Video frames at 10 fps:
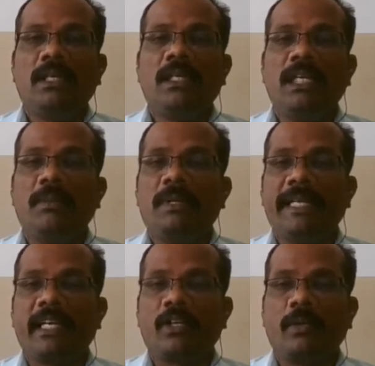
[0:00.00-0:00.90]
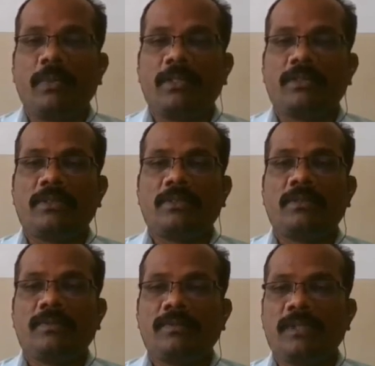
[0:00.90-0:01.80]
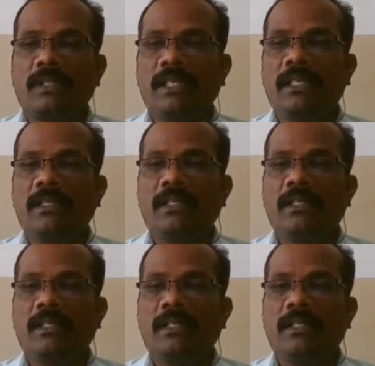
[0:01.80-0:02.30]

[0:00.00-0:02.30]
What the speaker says: labor economics, right?